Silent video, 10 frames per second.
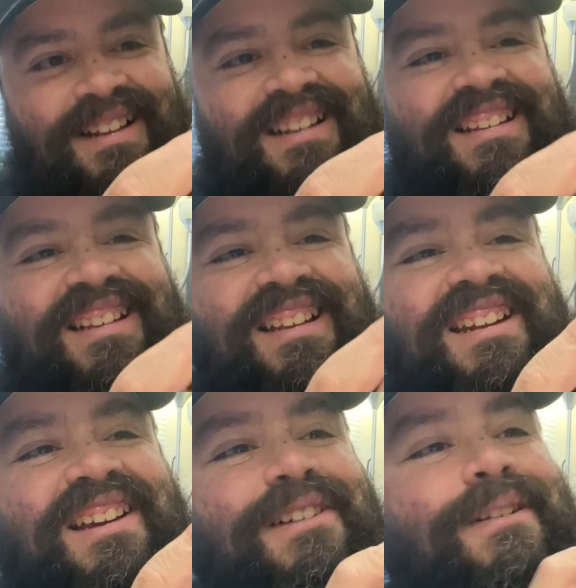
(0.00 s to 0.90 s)
you
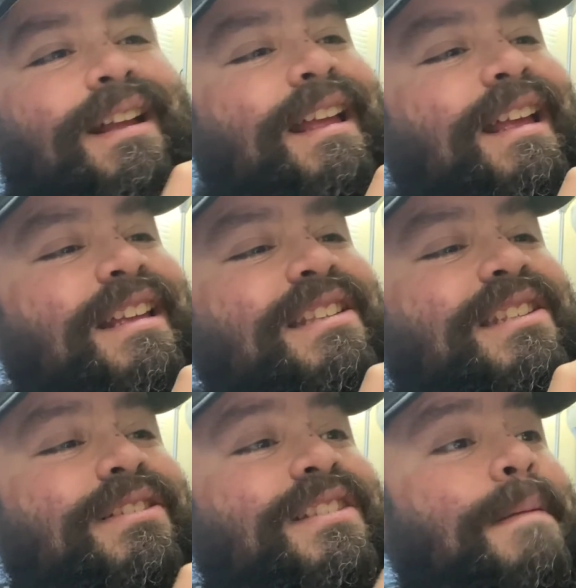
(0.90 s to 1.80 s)
know?
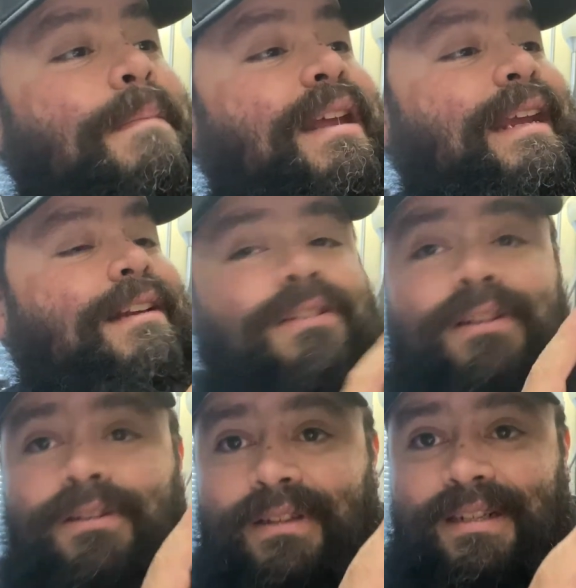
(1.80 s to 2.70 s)
So somebody
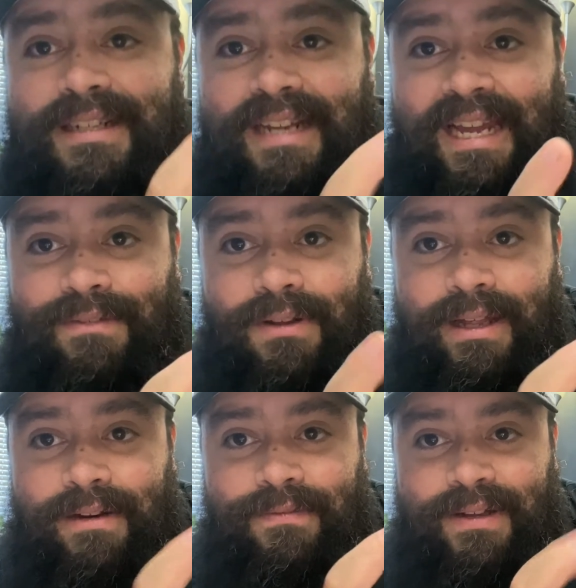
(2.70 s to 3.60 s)
clearly did have a
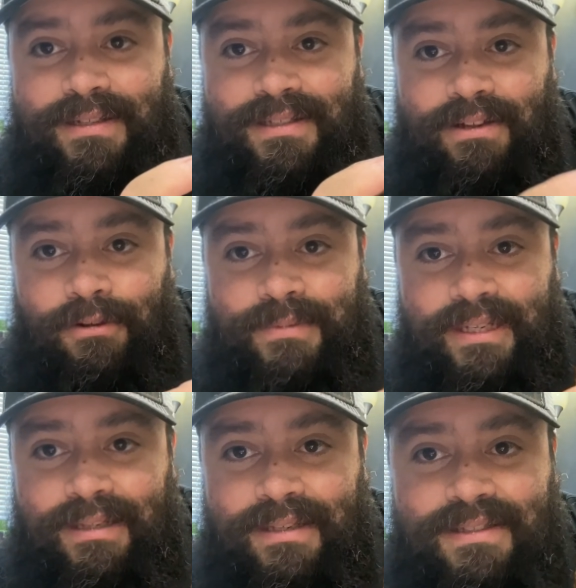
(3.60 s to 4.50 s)
lot of fun
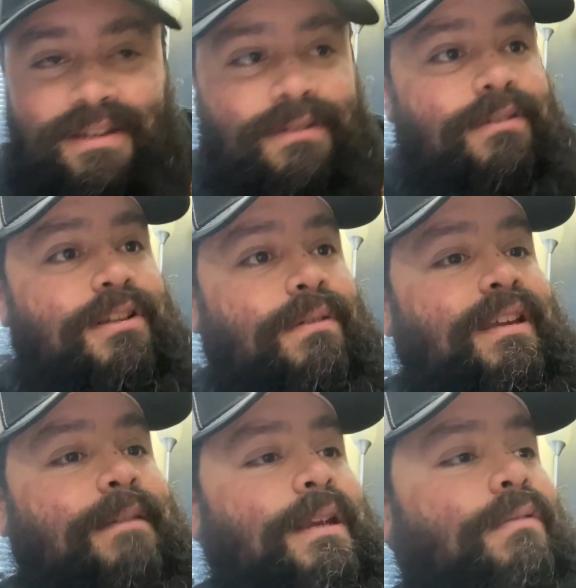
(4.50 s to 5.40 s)
sculpting this. Don't
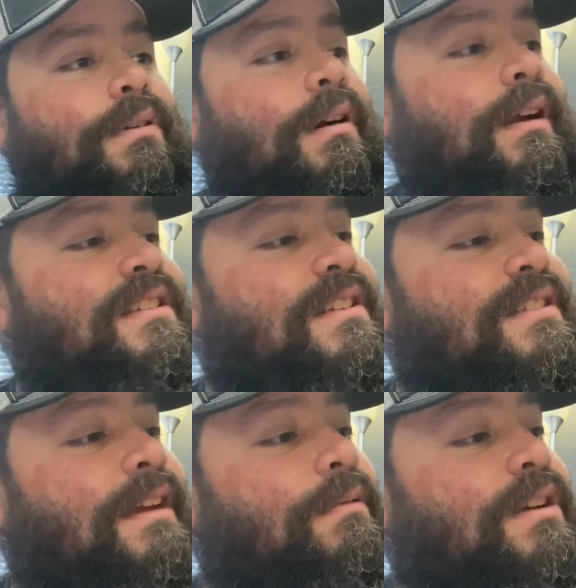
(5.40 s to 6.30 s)
get me wrong. It's
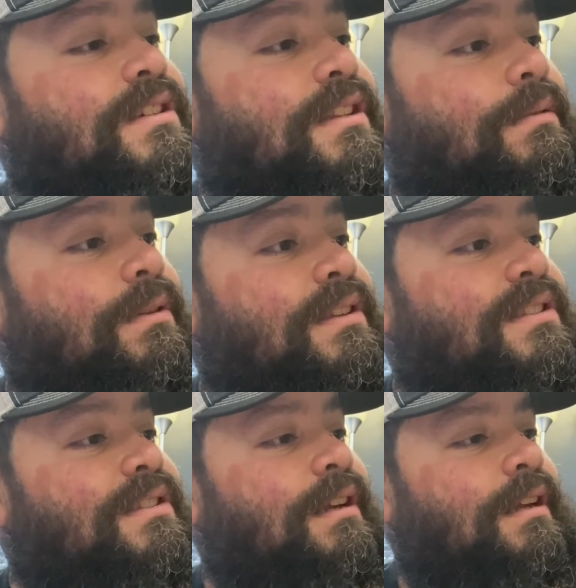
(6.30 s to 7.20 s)
just I wish there
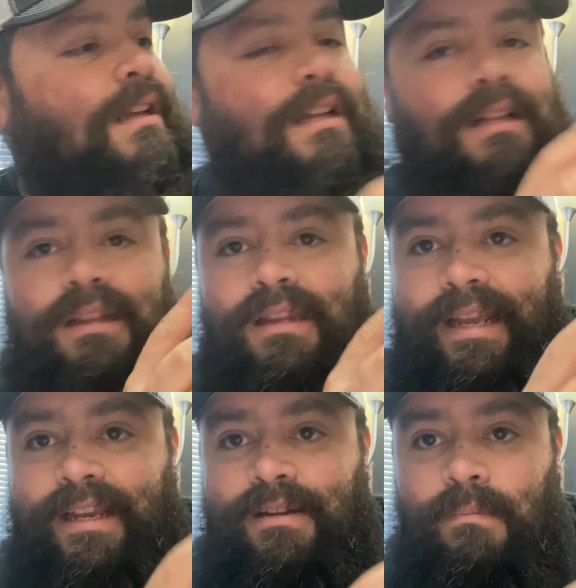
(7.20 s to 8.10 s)
was,
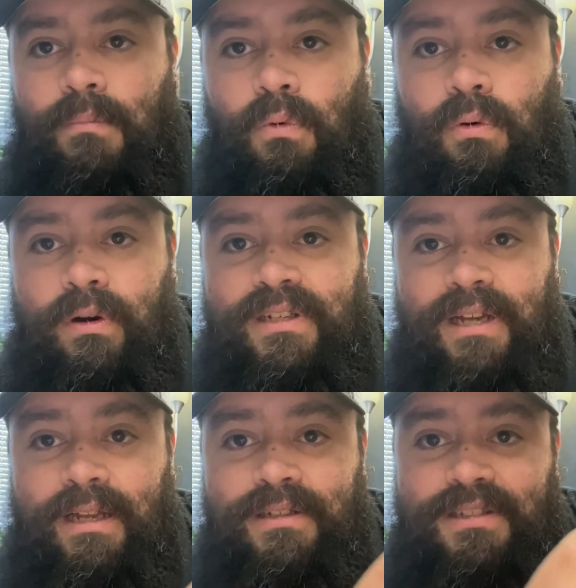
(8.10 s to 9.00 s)
like, more
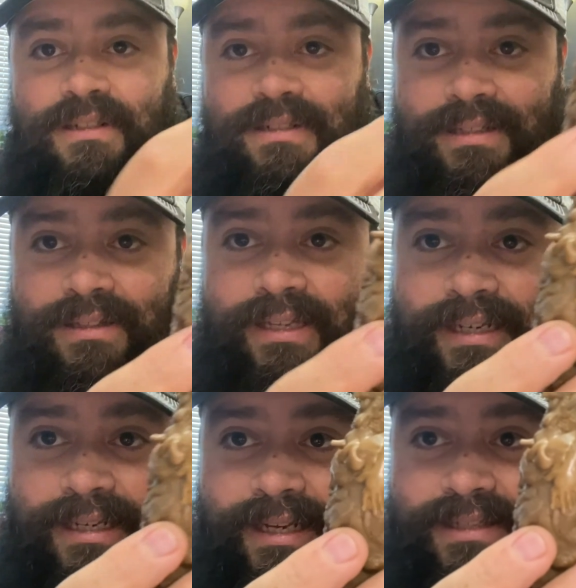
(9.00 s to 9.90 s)
done to
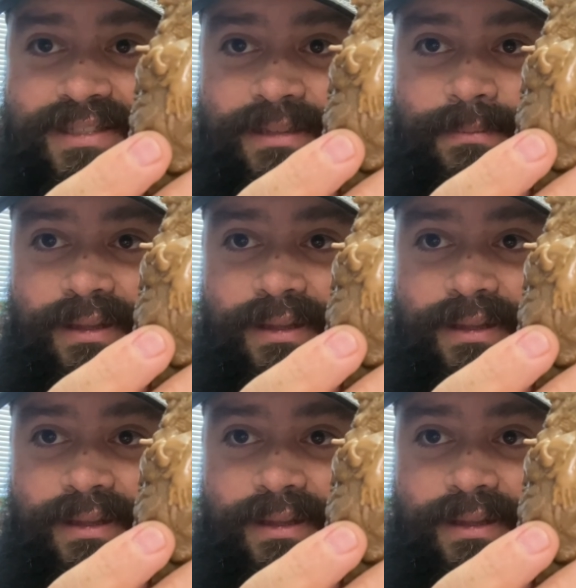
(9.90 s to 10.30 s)
delineate some of